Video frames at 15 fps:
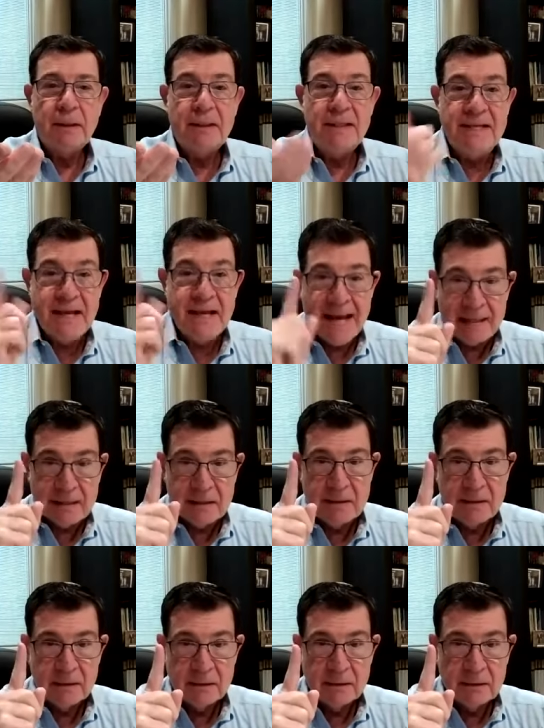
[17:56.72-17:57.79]
Yet,
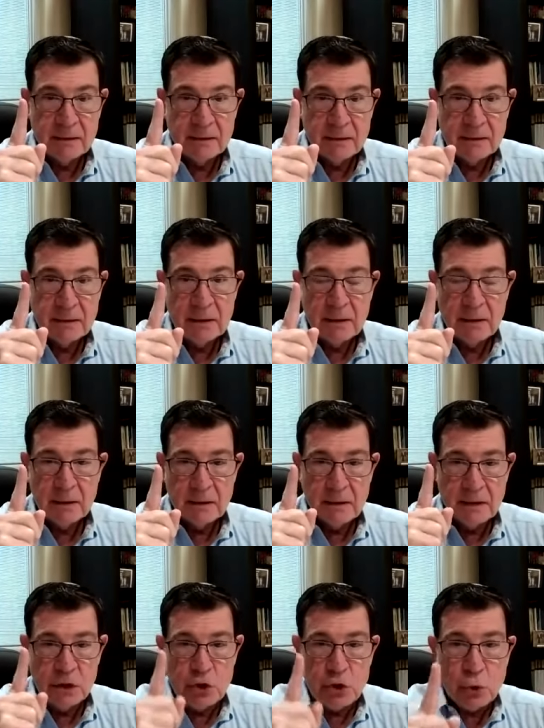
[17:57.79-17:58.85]

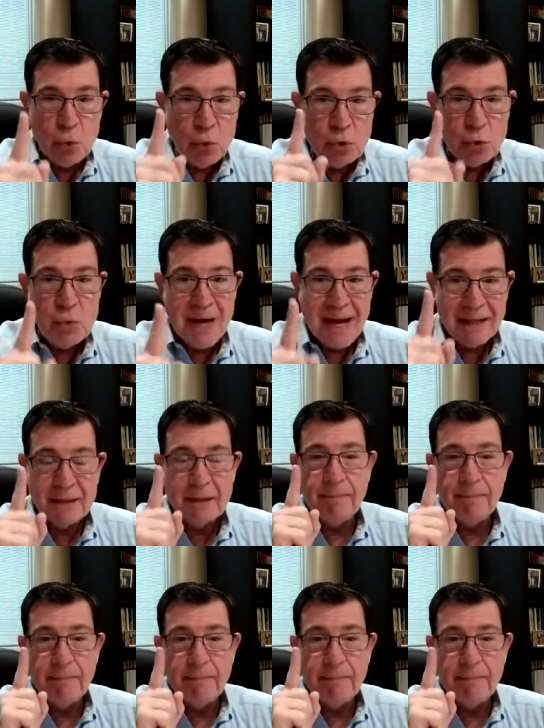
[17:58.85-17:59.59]
the two do not